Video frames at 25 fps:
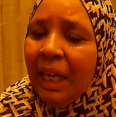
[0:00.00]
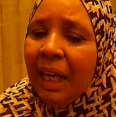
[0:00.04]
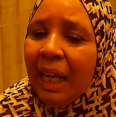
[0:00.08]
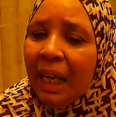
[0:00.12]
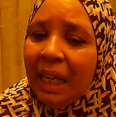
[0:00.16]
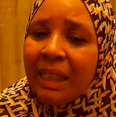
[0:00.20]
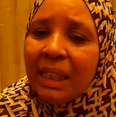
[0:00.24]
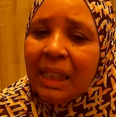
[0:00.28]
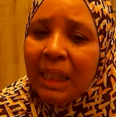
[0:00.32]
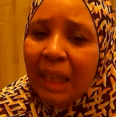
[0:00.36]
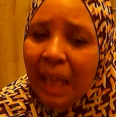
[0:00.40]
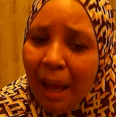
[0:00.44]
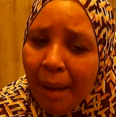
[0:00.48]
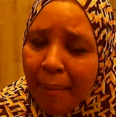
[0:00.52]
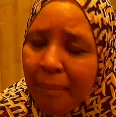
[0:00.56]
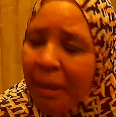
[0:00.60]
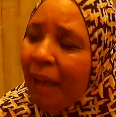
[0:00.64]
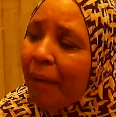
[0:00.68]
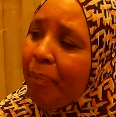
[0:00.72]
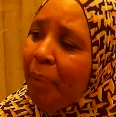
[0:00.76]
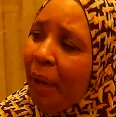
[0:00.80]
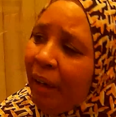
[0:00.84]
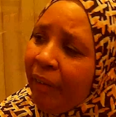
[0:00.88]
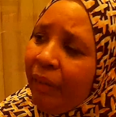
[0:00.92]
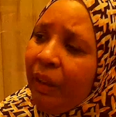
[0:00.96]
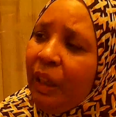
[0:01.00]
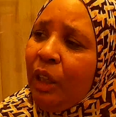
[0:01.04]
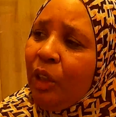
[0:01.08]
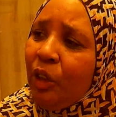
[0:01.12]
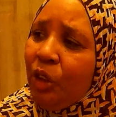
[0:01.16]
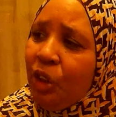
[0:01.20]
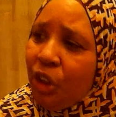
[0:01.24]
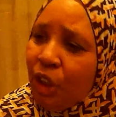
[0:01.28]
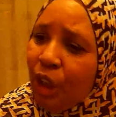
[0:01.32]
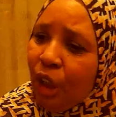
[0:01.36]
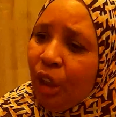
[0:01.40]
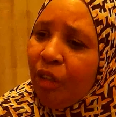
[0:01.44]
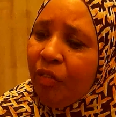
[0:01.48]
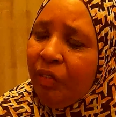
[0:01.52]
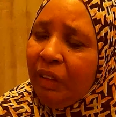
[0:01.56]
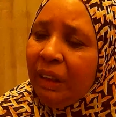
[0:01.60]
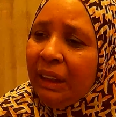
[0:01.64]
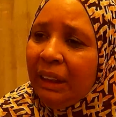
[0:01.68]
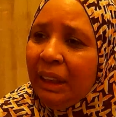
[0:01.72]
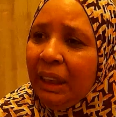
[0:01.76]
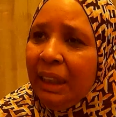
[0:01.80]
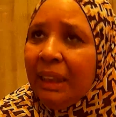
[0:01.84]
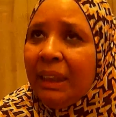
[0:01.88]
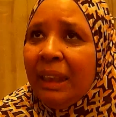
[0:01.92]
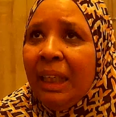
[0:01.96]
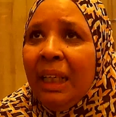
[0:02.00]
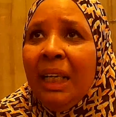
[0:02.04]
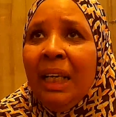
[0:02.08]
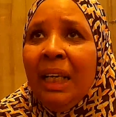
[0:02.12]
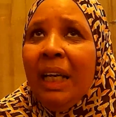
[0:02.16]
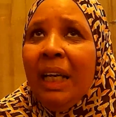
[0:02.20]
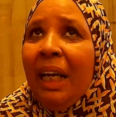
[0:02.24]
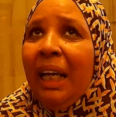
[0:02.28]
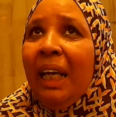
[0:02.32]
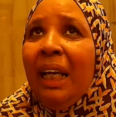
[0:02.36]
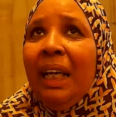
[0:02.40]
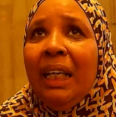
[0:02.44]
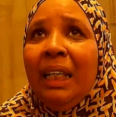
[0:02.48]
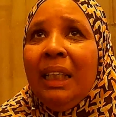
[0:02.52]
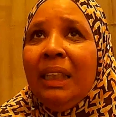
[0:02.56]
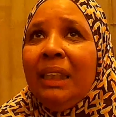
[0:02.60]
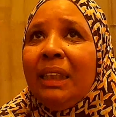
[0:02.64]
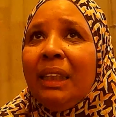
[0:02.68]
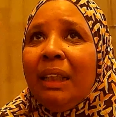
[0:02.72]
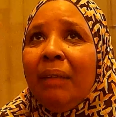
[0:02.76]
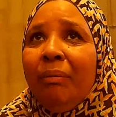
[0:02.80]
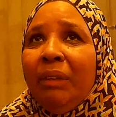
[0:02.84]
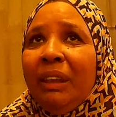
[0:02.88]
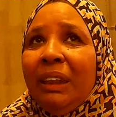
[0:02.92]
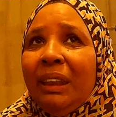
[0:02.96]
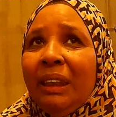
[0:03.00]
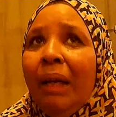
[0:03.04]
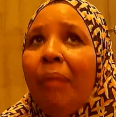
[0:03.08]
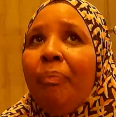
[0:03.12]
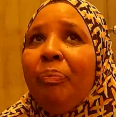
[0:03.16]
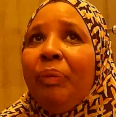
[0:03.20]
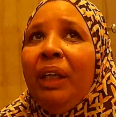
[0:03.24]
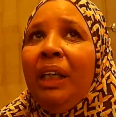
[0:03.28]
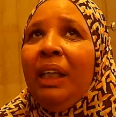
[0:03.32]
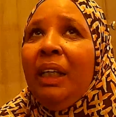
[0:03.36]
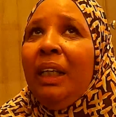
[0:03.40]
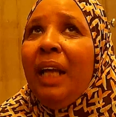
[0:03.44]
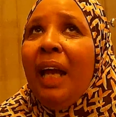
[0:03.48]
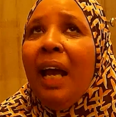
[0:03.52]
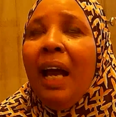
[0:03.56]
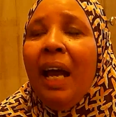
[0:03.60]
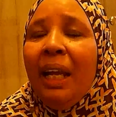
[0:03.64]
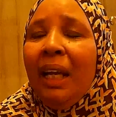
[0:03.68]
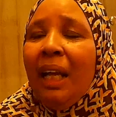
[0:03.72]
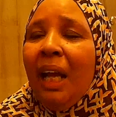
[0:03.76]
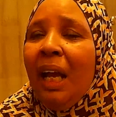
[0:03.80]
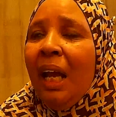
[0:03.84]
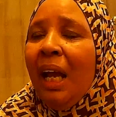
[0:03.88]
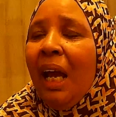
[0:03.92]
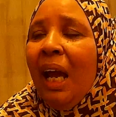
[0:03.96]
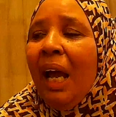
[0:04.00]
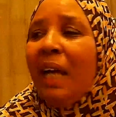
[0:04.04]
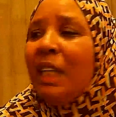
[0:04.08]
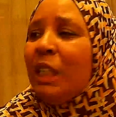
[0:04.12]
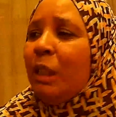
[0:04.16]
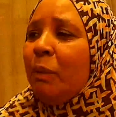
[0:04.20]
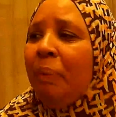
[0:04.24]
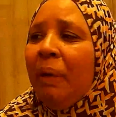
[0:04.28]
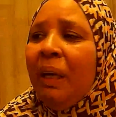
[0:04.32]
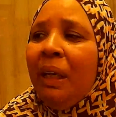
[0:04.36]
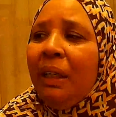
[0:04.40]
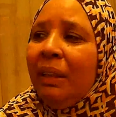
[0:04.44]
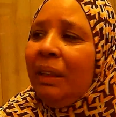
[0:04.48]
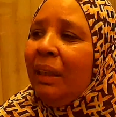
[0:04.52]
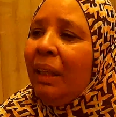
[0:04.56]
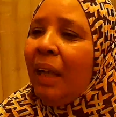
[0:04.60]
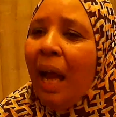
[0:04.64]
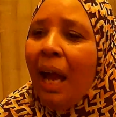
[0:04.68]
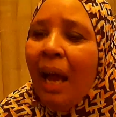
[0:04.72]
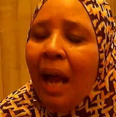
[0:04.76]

Islamic burial services is something that has been,